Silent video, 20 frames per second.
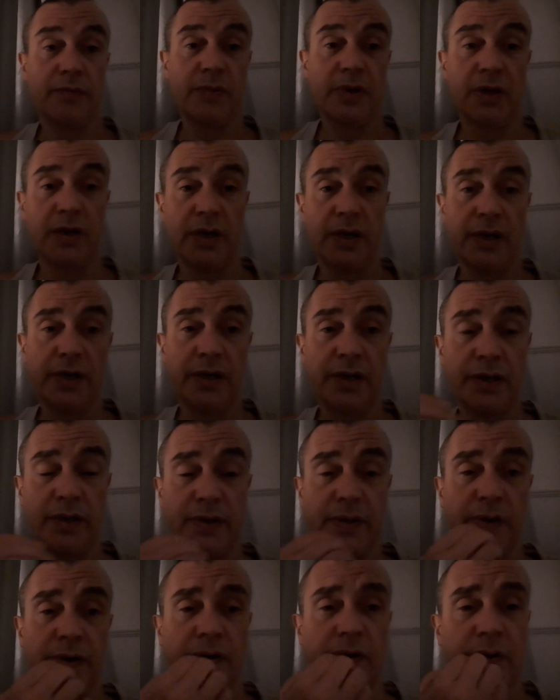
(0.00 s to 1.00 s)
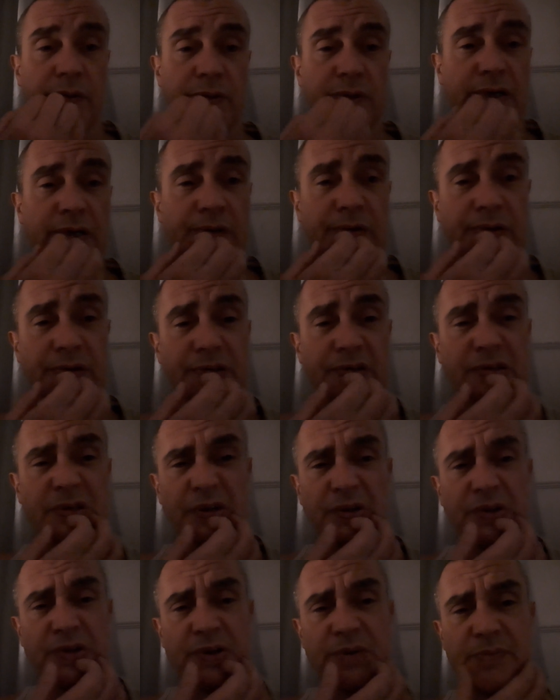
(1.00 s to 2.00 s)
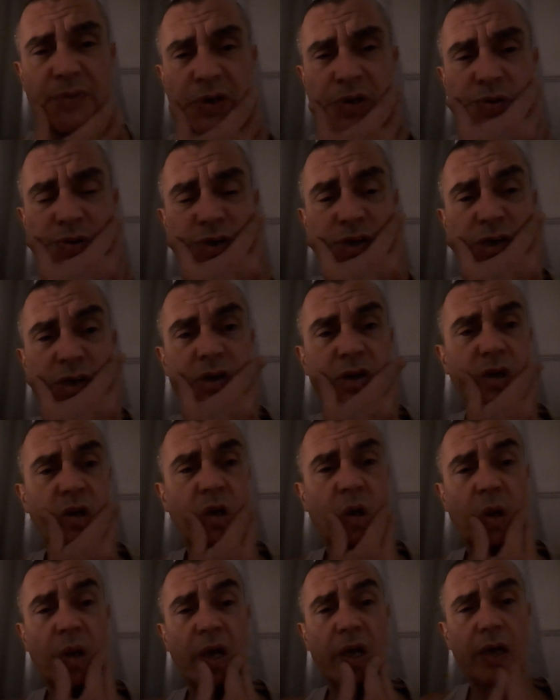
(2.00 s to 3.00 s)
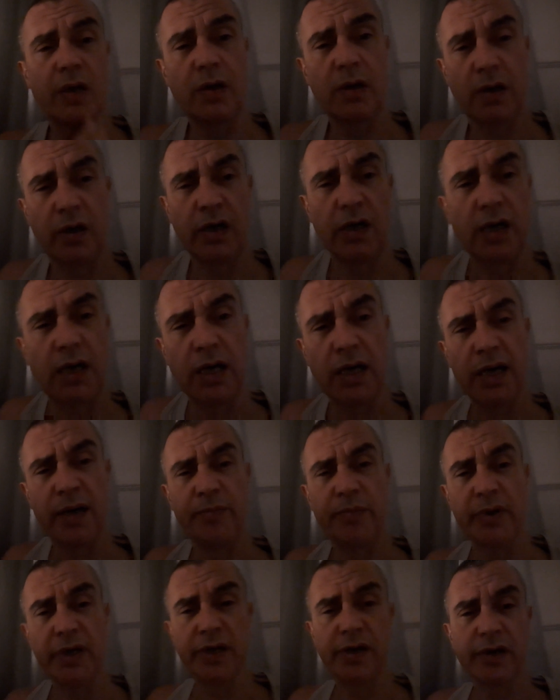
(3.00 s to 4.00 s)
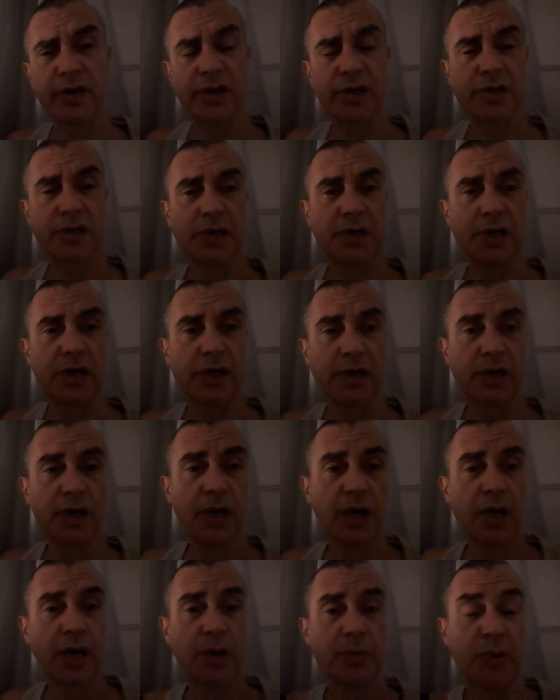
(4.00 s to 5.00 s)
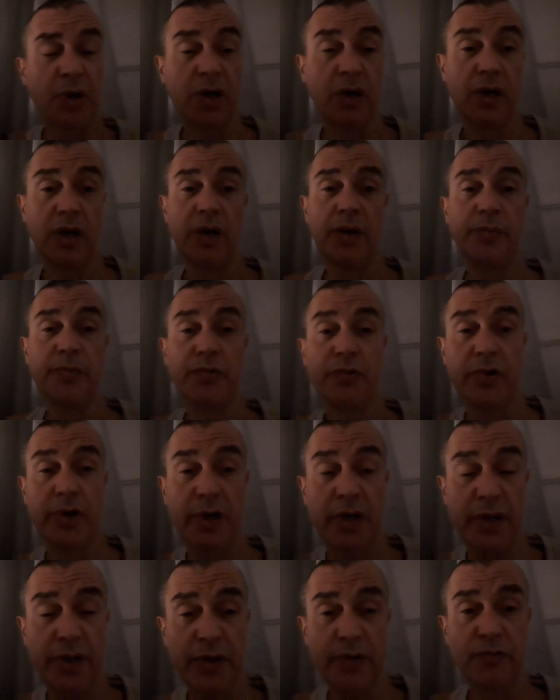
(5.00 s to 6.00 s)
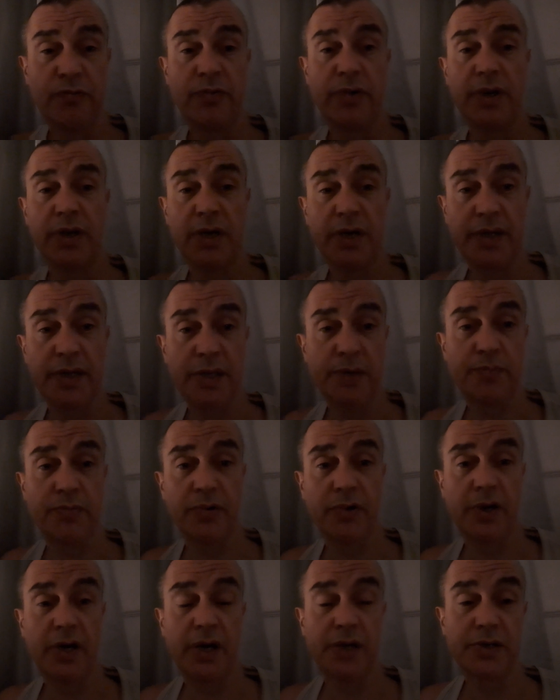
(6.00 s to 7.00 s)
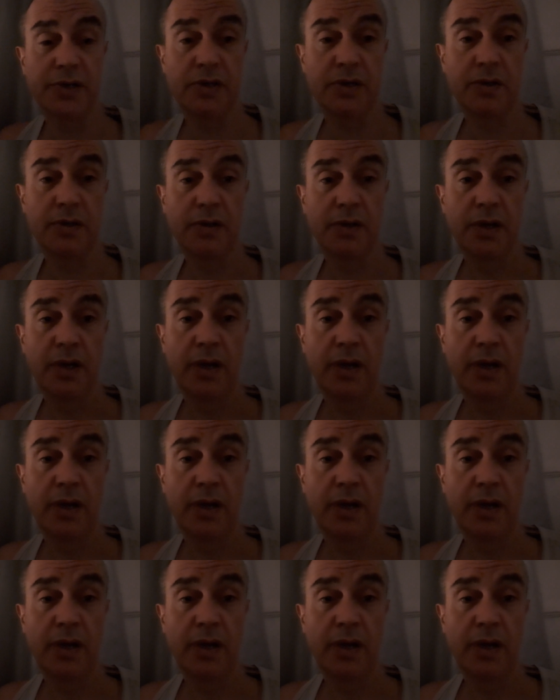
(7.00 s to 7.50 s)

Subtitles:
The lady in the hotel, her son's a musician, and they kindly lent me a guitar, but I am really, really depressed.